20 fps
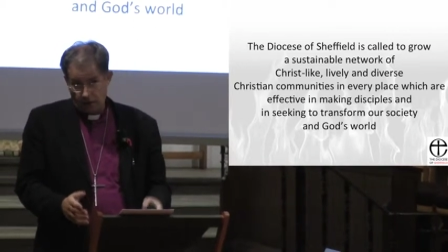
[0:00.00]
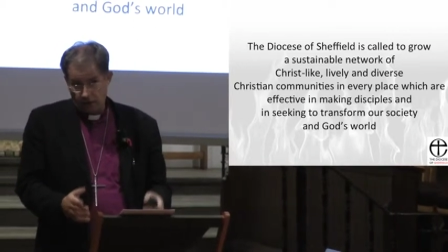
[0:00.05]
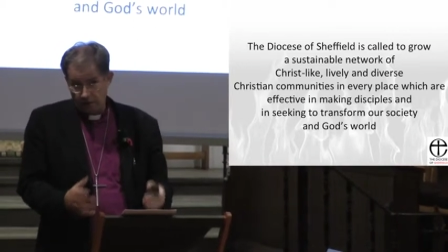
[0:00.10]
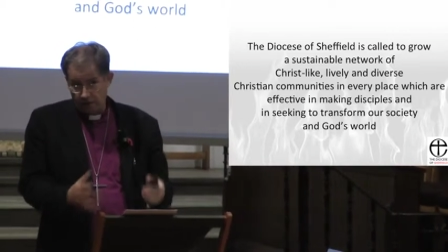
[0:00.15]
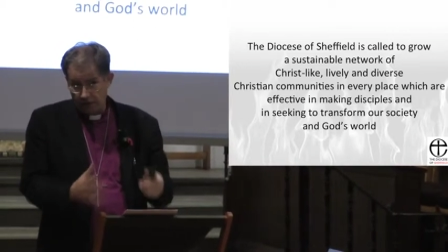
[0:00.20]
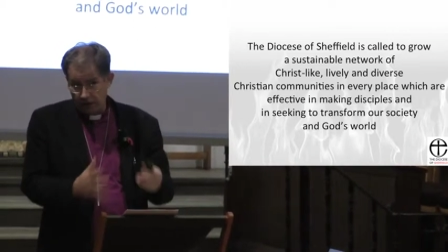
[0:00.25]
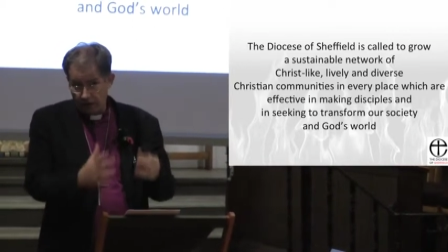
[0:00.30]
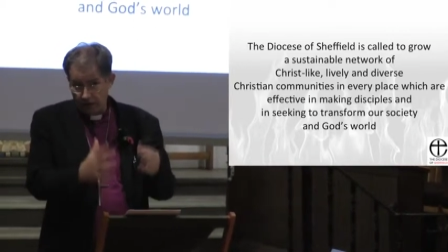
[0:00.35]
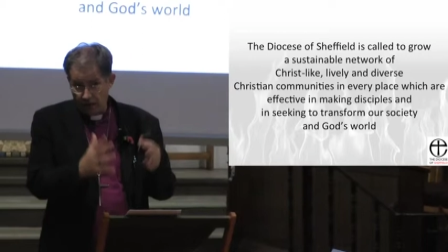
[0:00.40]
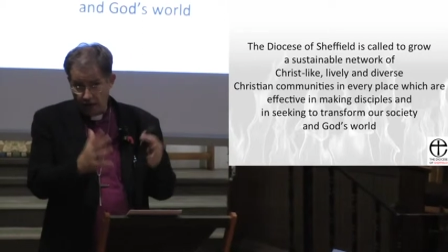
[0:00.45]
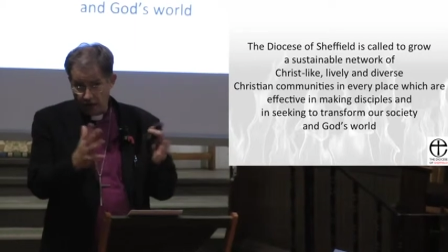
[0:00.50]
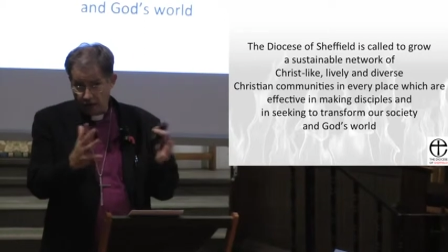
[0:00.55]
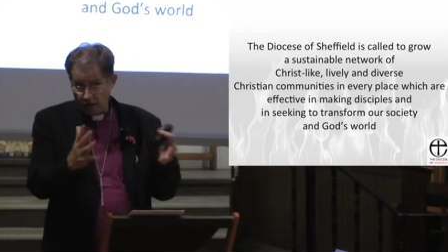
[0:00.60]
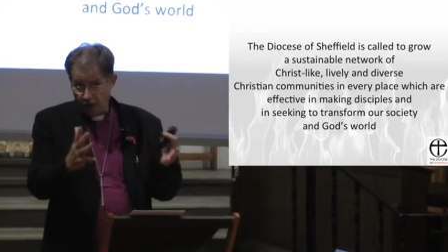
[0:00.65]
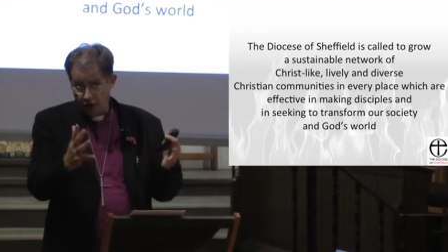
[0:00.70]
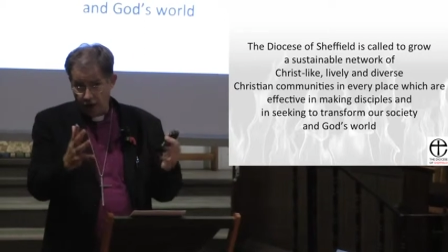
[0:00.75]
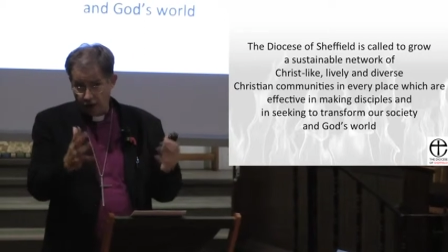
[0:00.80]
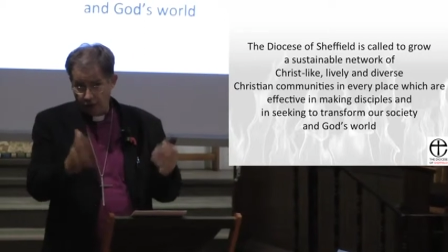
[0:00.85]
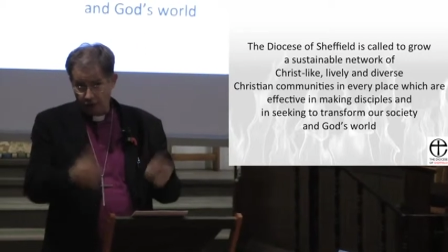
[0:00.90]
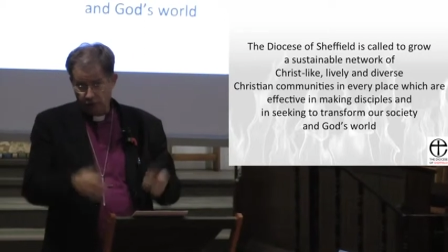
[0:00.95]
And within that
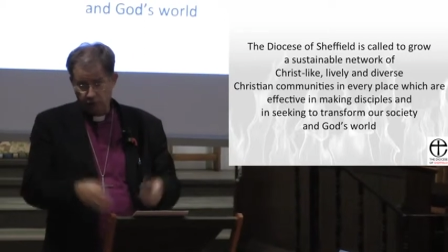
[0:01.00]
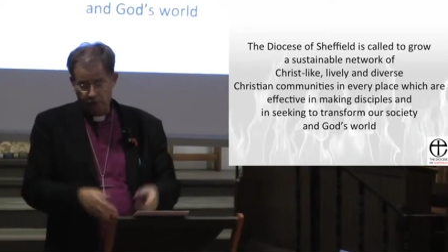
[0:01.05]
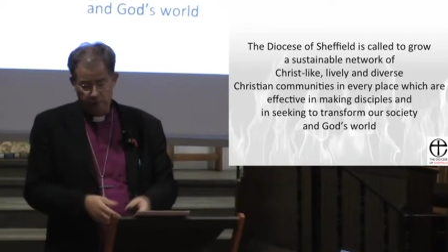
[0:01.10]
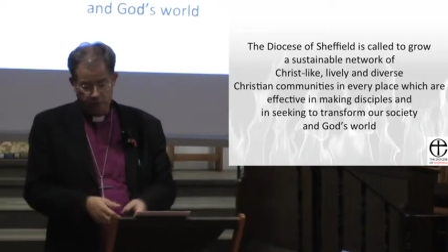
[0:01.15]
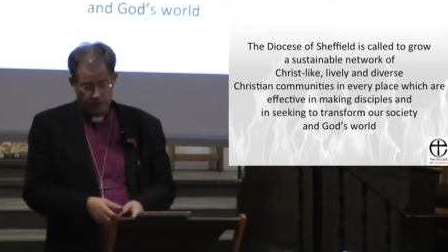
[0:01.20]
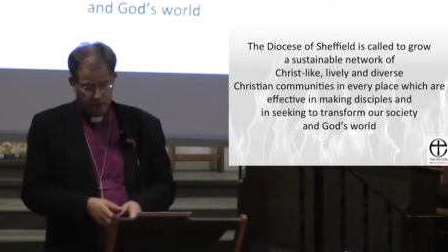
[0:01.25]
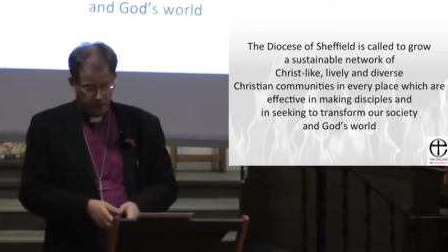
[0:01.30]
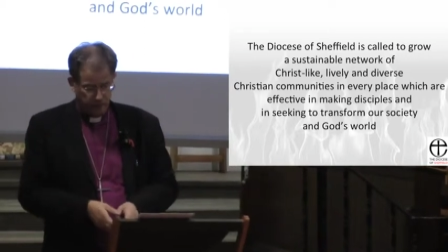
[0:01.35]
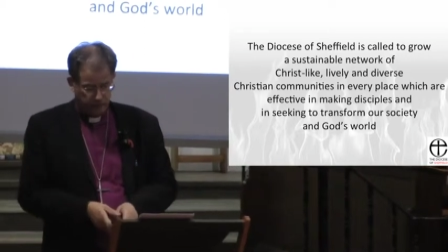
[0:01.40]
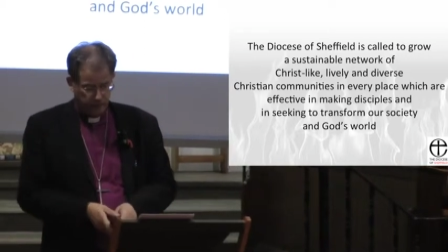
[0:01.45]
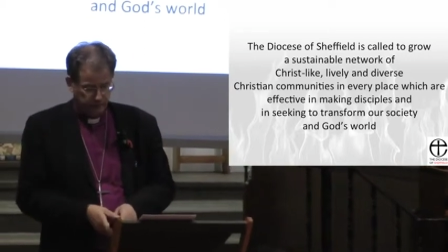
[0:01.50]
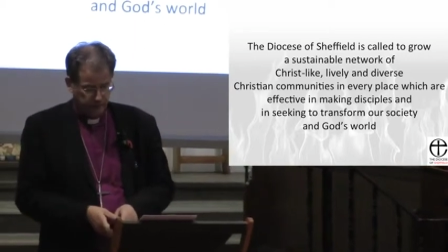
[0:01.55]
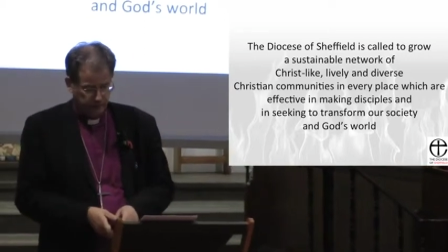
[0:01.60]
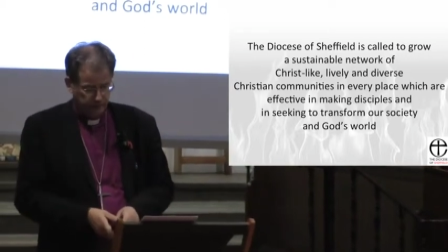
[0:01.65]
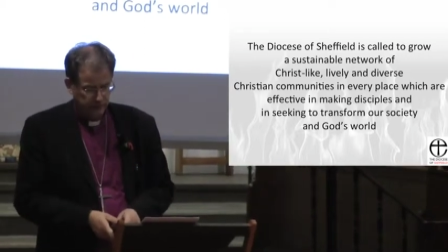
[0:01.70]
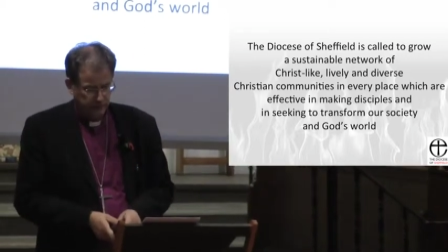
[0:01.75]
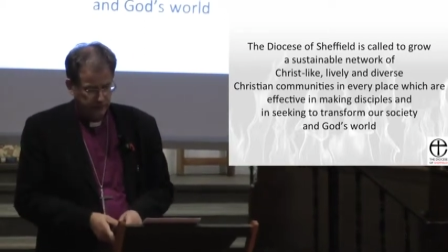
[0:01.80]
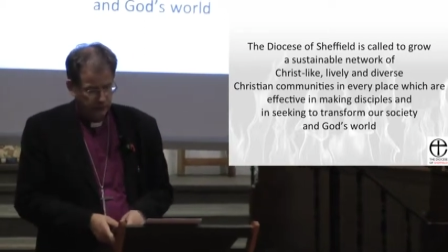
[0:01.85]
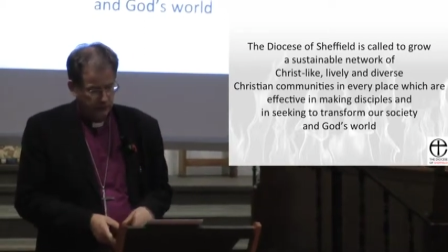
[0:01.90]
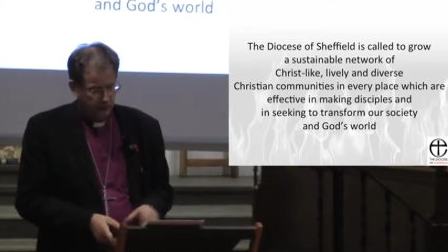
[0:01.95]
overall picture,
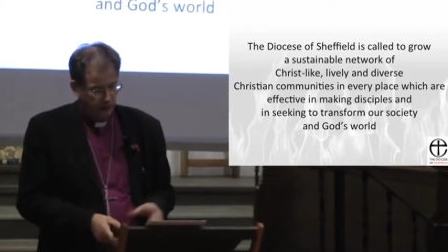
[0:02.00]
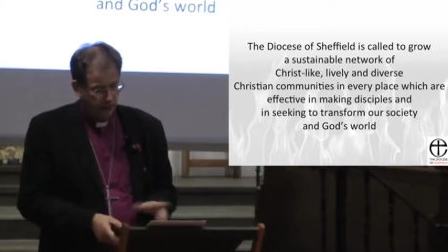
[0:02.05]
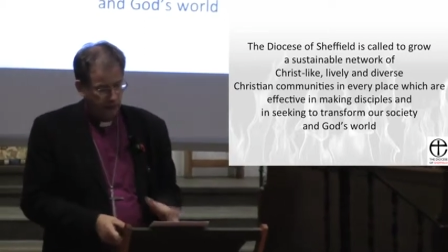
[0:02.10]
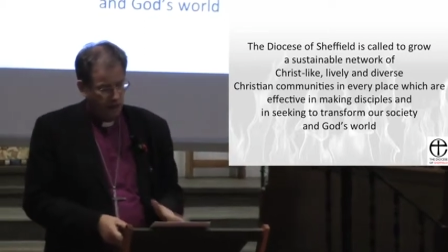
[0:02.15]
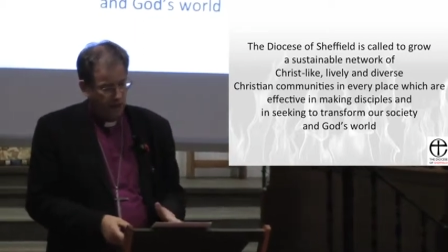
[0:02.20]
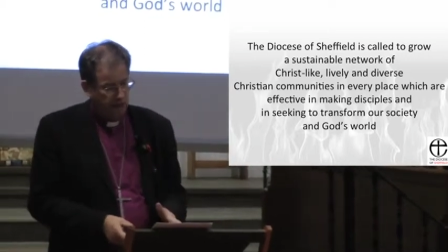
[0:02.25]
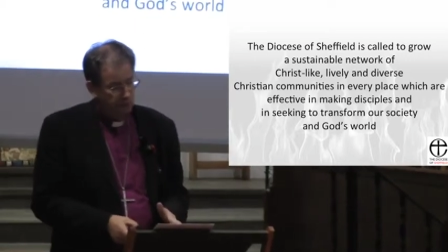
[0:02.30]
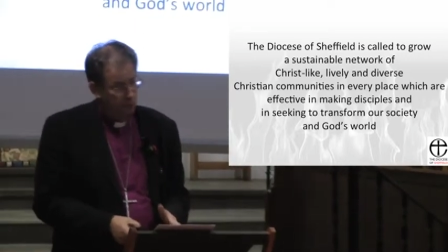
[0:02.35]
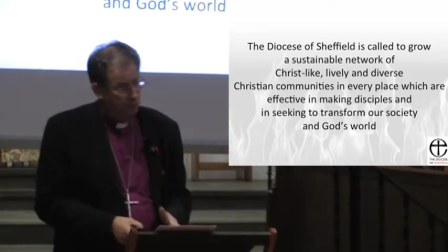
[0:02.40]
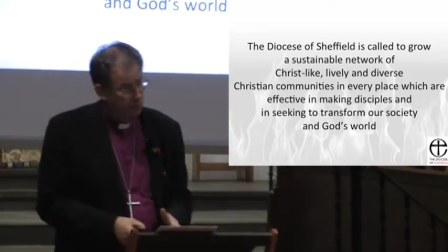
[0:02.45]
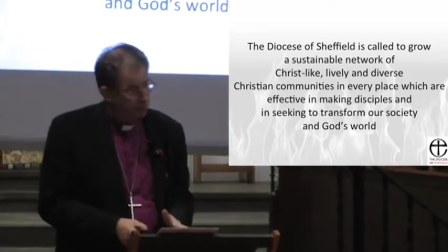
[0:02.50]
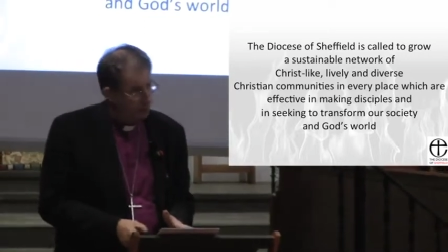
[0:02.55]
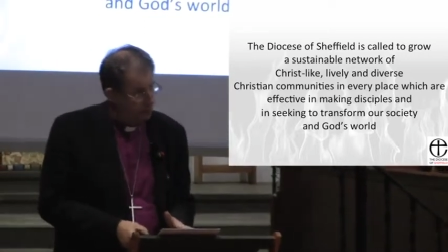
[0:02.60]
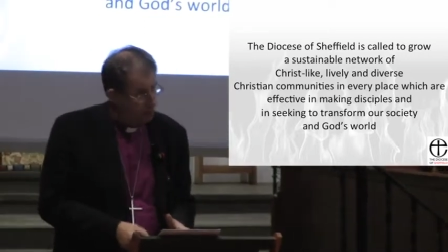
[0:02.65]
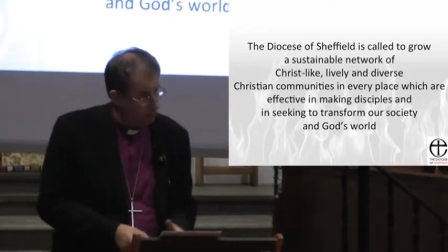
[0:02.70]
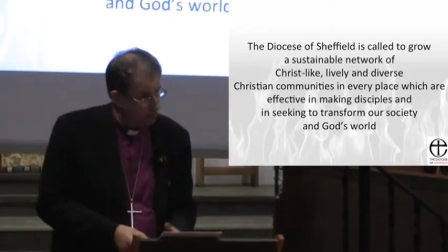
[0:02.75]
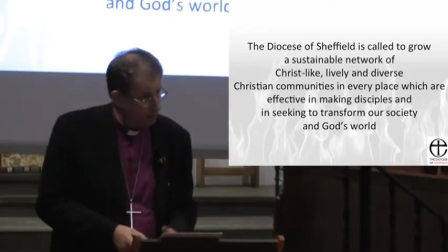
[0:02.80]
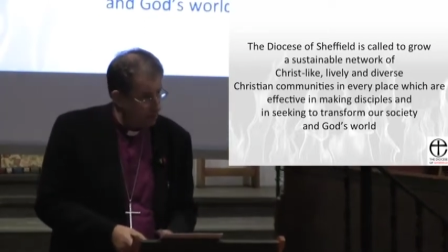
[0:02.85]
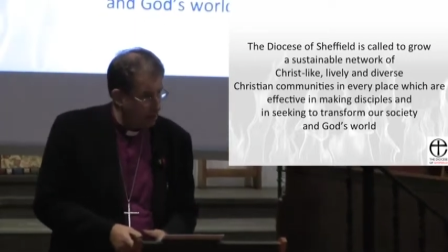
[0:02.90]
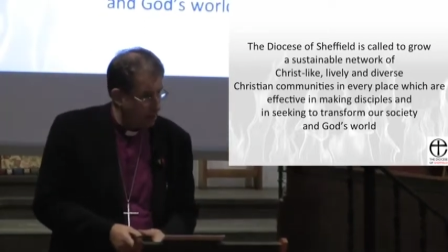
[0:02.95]
there's one
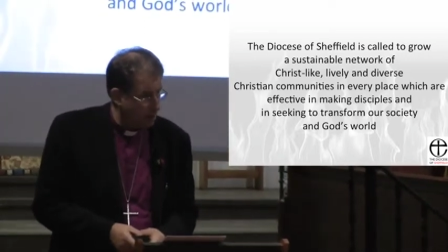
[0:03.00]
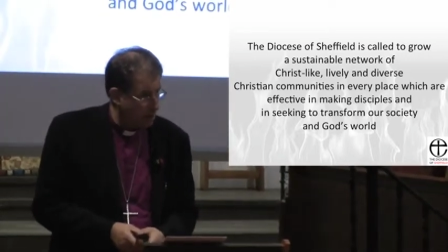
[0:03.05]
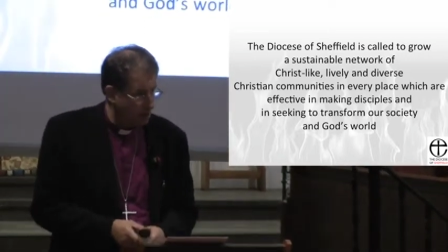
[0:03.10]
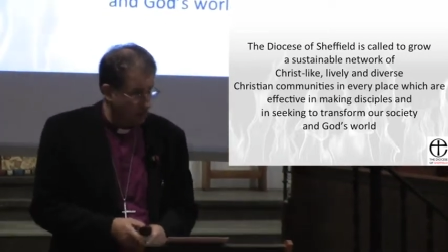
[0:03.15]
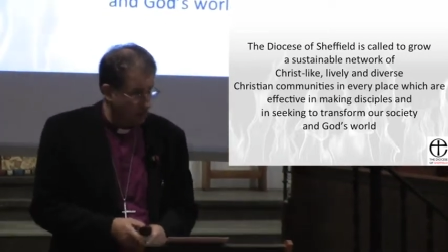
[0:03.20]
thing we need